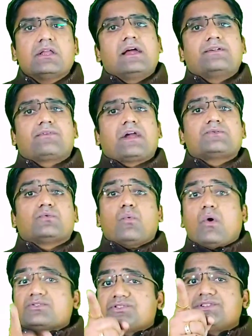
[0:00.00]
and try to
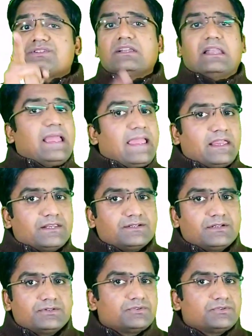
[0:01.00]
watch it till end